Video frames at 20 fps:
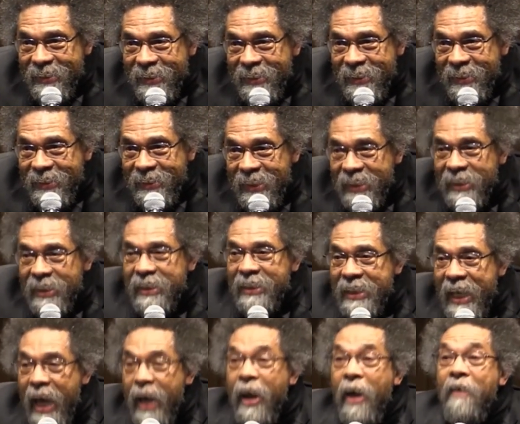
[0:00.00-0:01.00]
This is
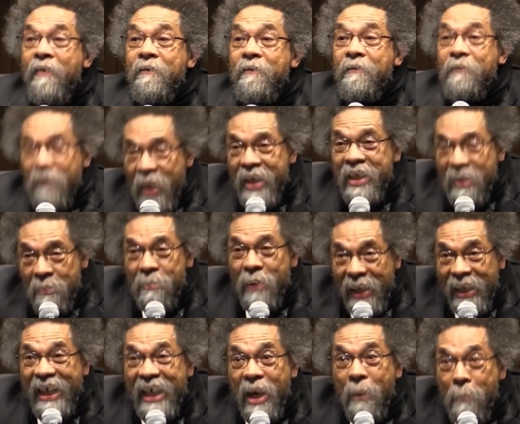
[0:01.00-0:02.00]
not
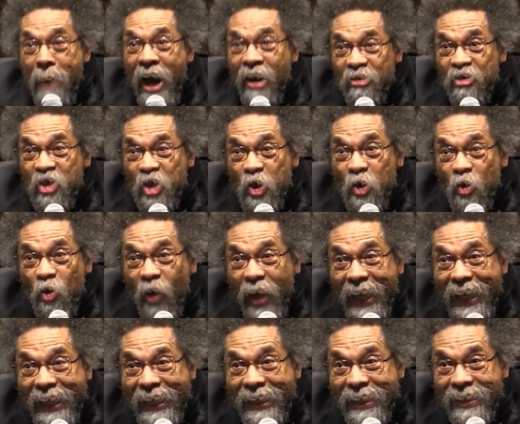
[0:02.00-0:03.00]
fundamentally about you
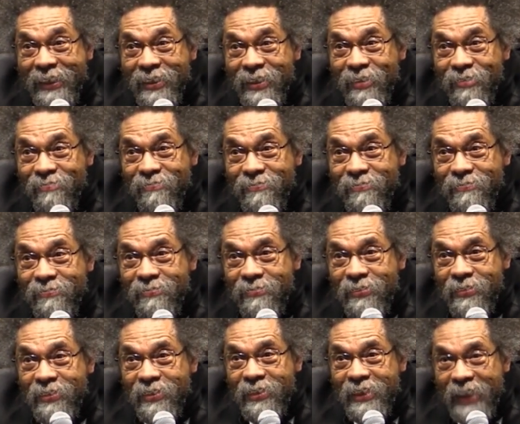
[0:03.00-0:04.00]

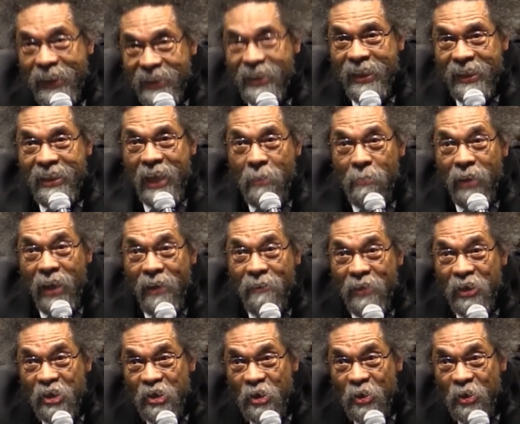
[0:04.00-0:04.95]
just because I'm loving you.